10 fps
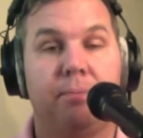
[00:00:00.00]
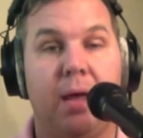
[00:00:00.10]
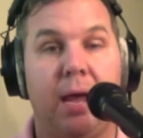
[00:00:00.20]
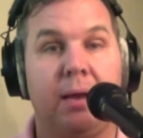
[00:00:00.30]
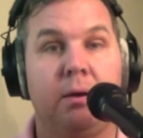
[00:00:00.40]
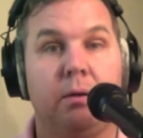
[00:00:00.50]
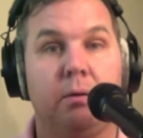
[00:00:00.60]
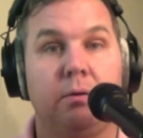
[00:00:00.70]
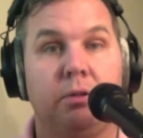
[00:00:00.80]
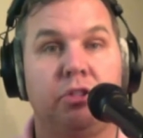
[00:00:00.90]
and
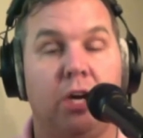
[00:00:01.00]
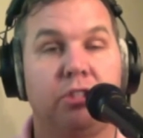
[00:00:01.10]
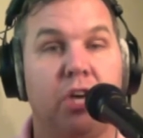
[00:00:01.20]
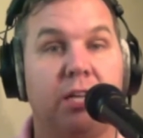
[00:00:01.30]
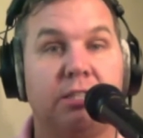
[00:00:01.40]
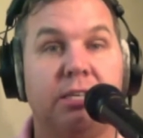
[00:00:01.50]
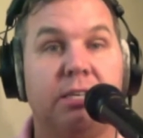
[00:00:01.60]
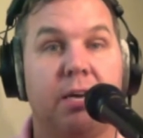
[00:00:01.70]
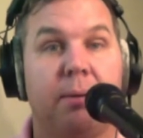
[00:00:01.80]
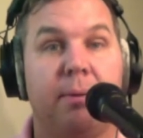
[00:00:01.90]
John
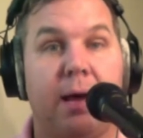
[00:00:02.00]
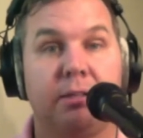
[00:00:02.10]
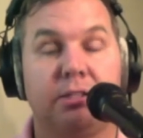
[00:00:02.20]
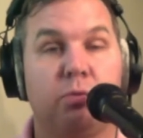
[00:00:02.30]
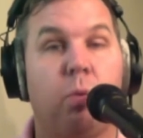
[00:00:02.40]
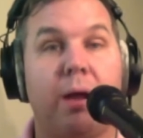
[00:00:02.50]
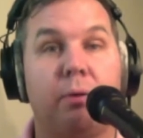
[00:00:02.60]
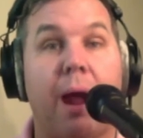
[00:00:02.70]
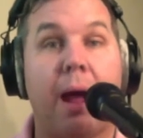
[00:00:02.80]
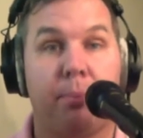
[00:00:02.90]
Cena coming out as this white
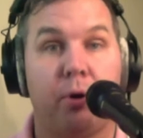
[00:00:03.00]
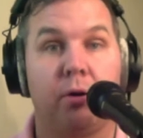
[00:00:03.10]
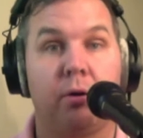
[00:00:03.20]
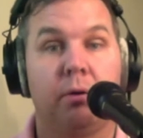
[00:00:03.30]
rapper.